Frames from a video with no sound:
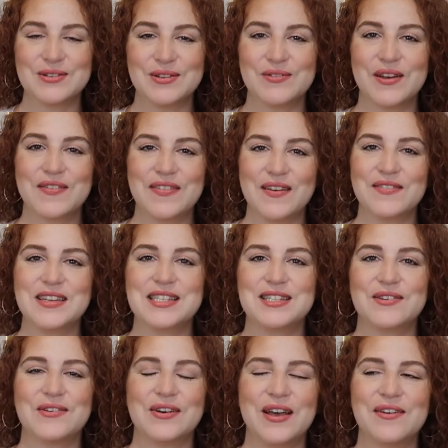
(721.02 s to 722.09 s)
with my family,
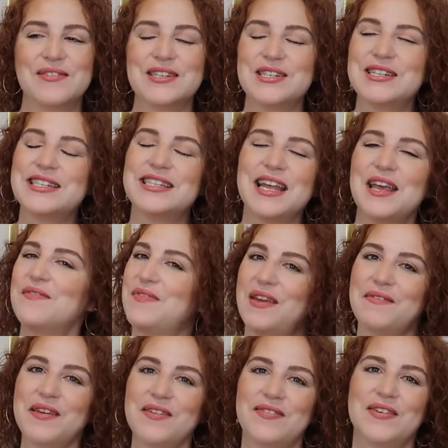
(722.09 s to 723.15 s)
so it
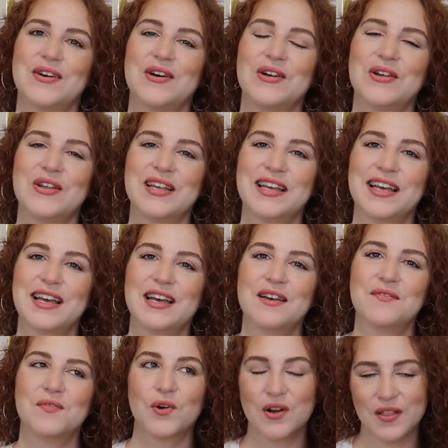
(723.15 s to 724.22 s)
made me feel
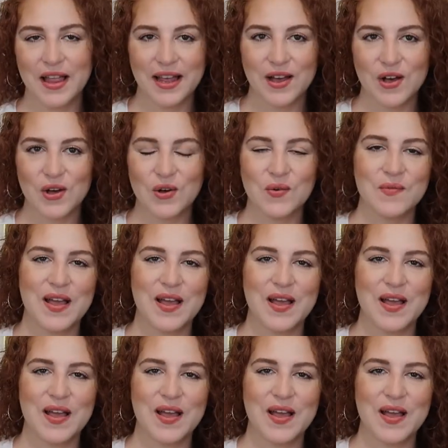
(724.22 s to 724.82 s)
more like home.